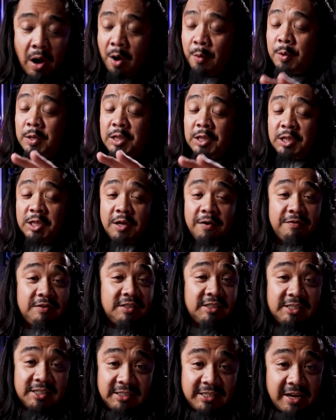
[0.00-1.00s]
I would love
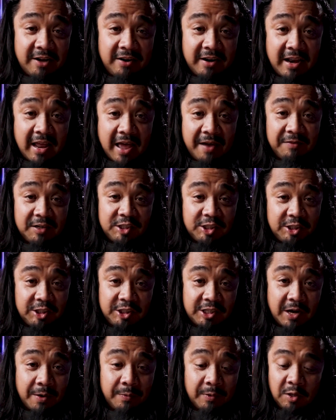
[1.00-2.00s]
to sit down and have a chit
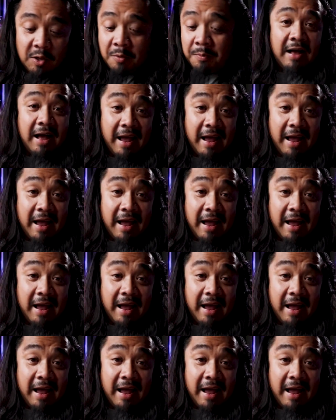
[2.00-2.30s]
chat with you.